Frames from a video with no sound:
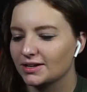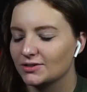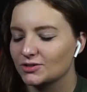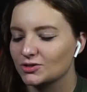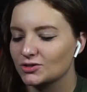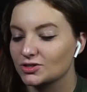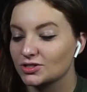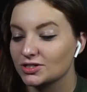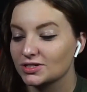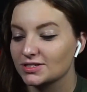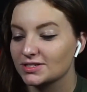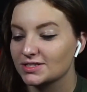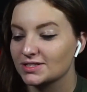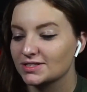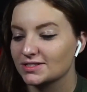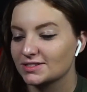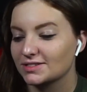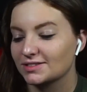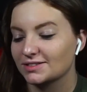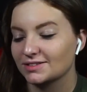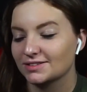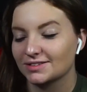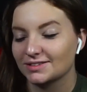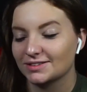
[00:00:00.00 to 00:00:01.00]

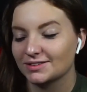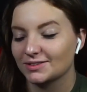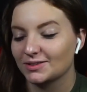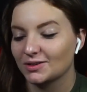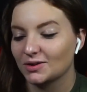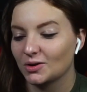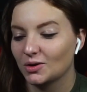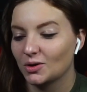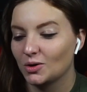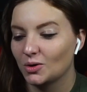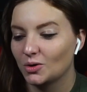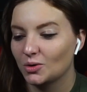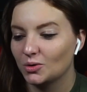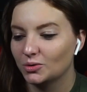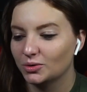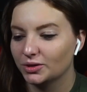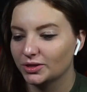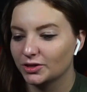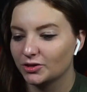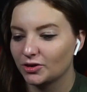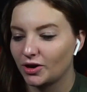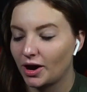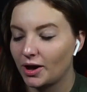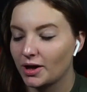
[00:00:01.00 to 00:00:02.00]
Just holy
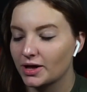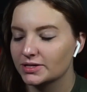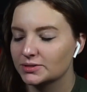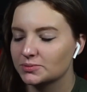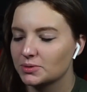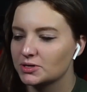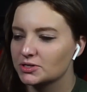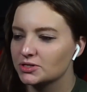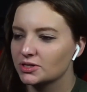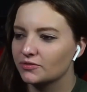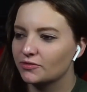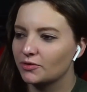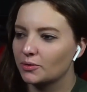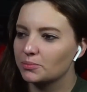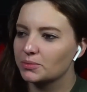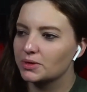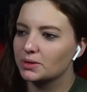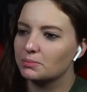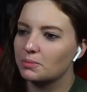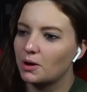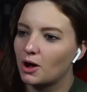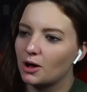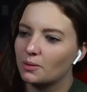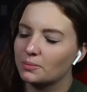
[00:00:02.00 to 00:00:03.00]
crap. Especially from the
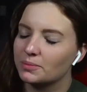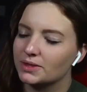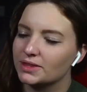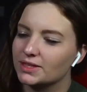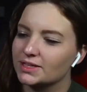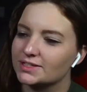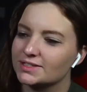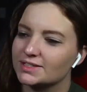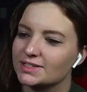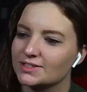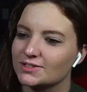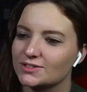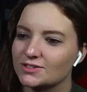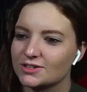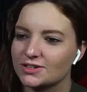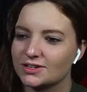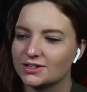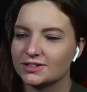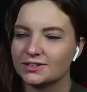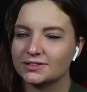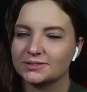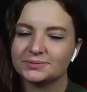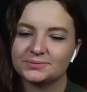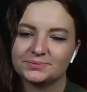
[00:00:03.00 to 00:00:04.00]
mom and the sister.